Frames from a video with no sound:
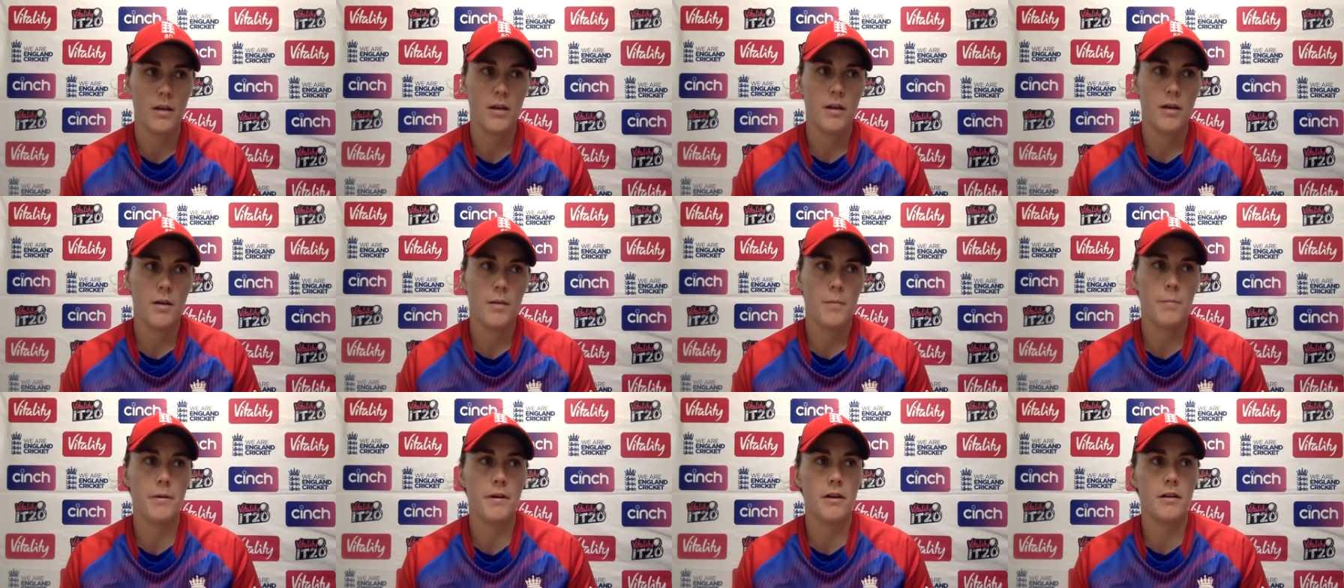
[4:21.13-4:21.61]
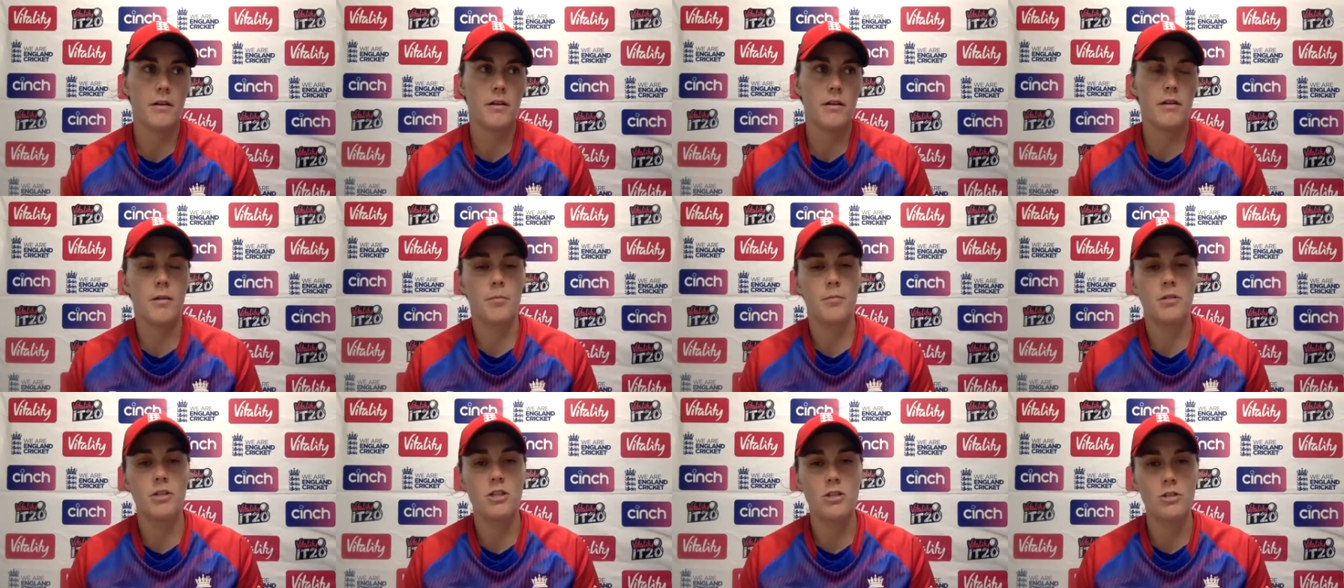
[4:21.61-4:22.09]
But
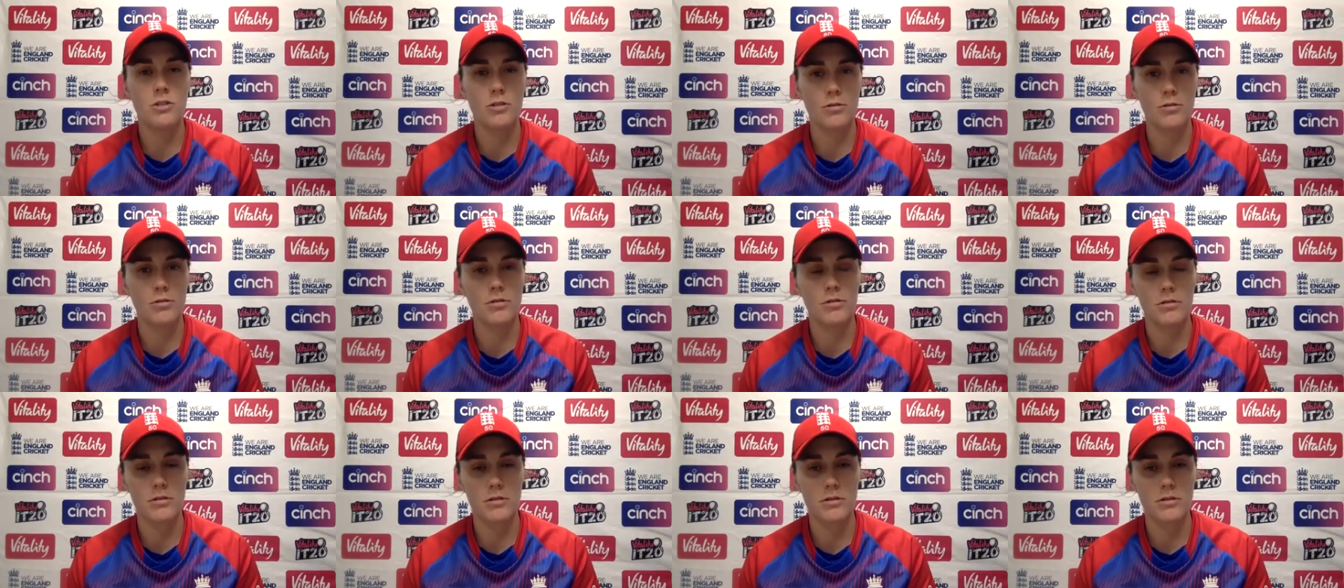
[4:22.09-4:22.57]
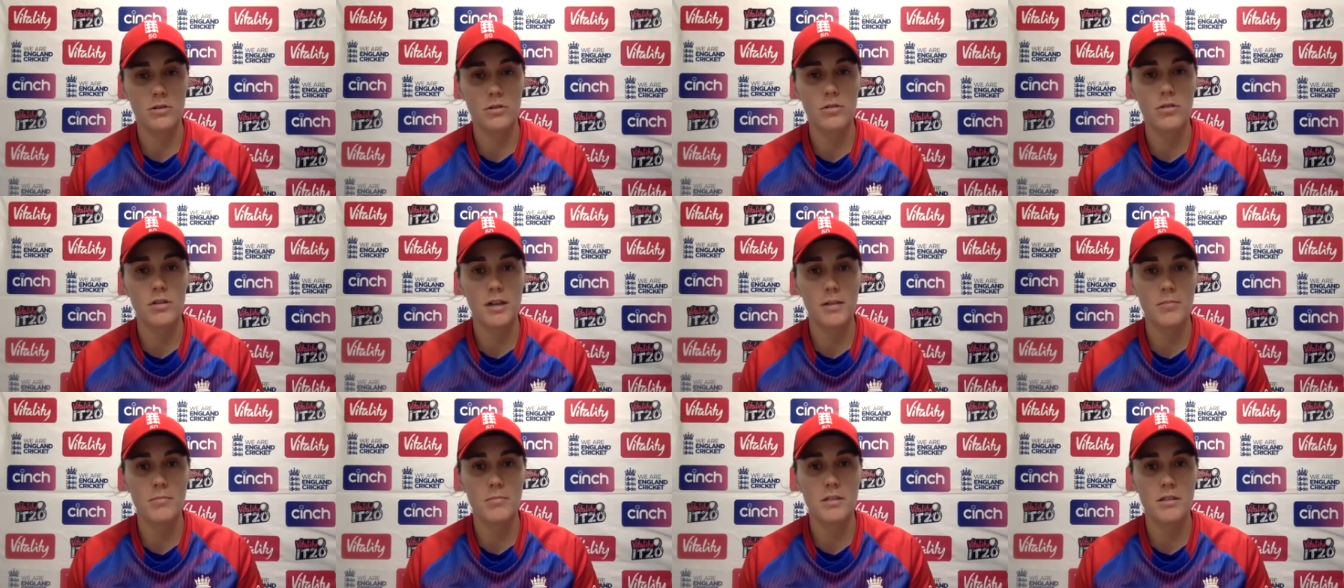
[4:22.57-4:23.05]
I mean, you saw
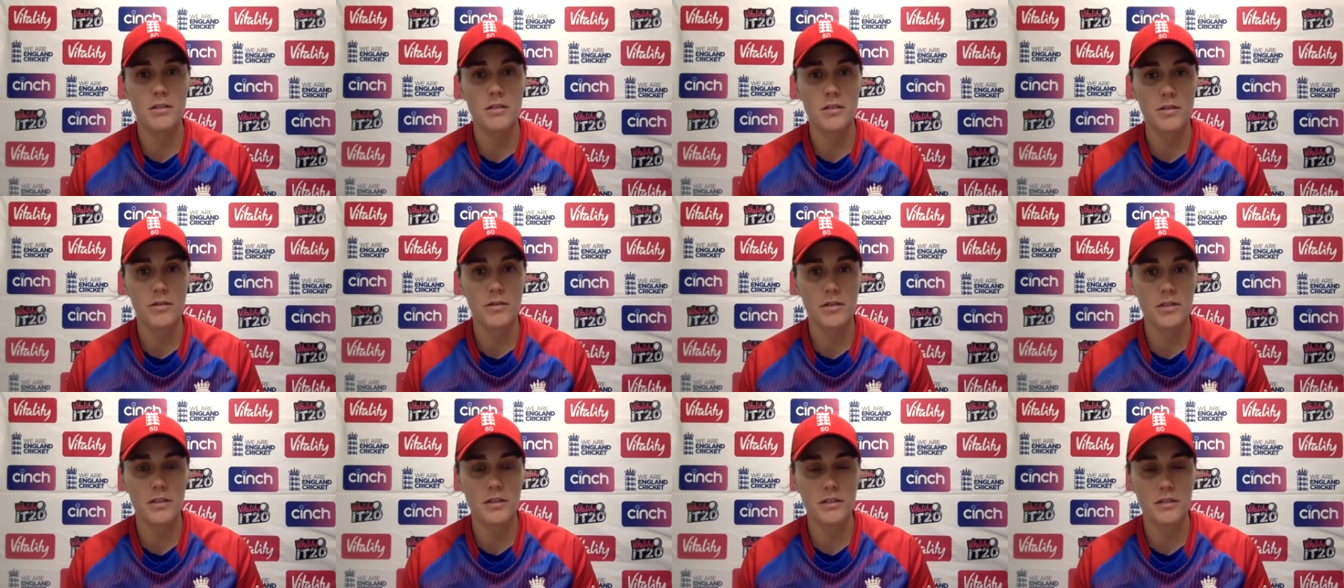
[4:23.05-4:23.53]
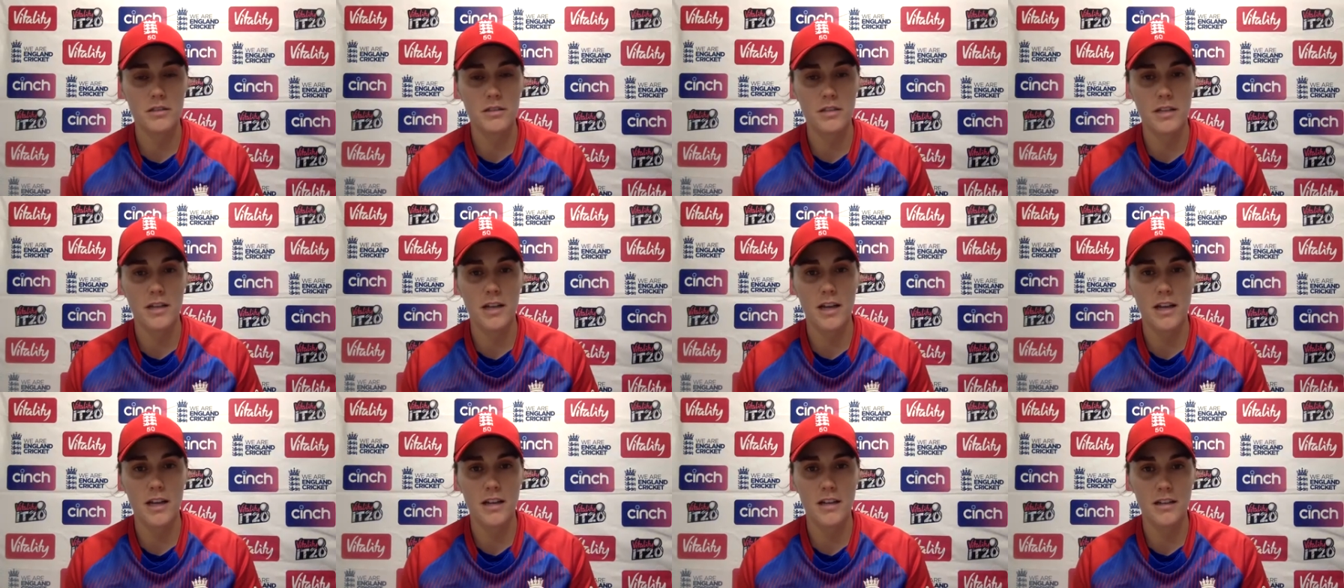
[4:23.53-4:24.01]
glimpses of it
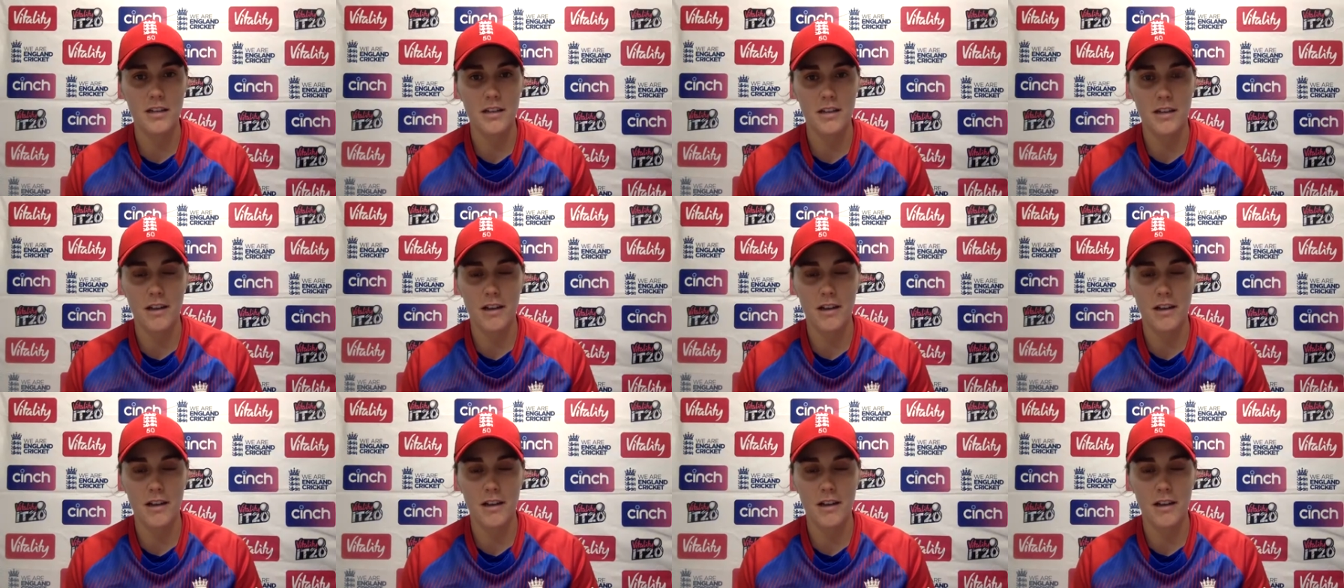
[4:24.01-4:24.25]
today.